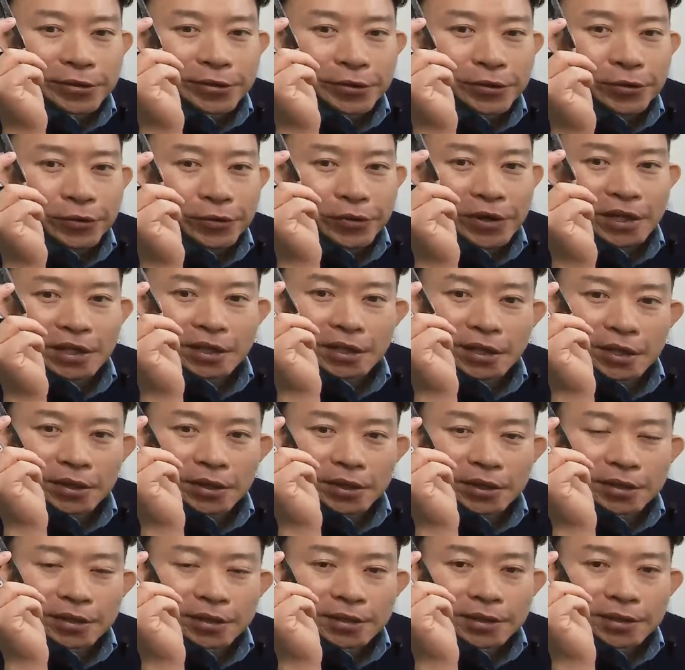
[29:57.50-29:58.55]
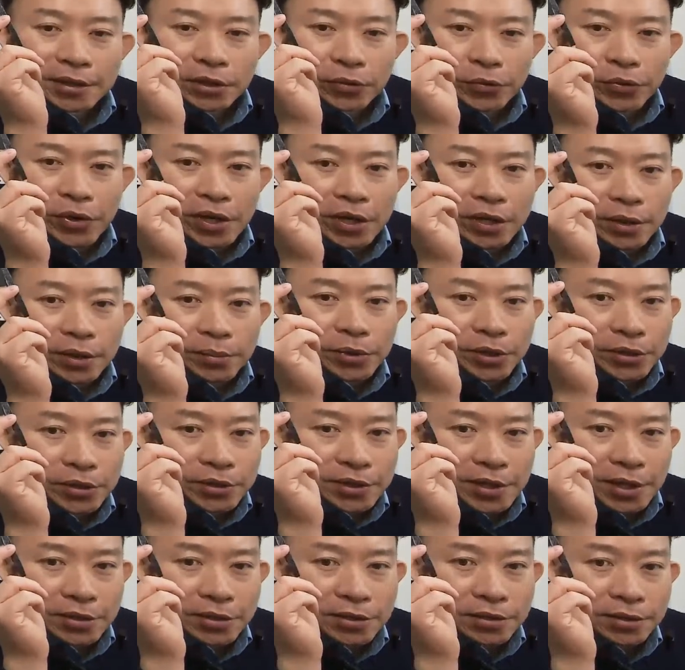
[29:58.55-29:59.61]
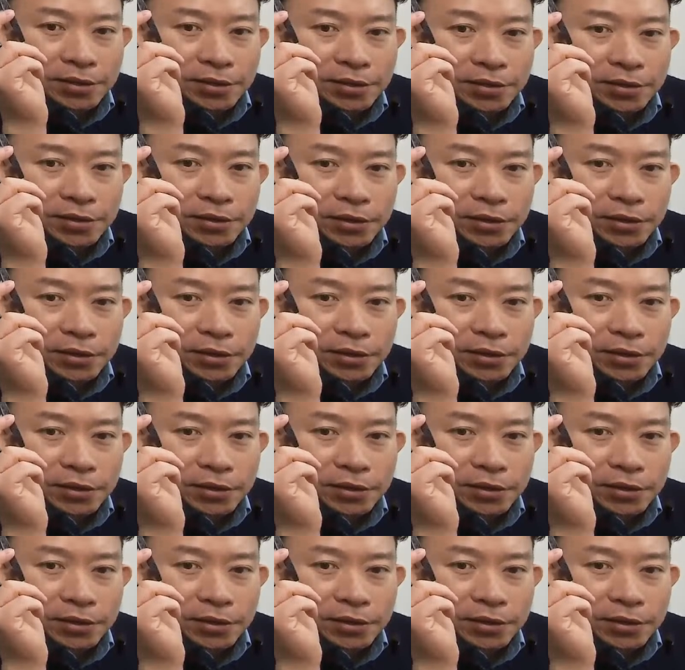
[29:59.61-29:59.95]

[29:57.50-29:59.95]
during the grinding process.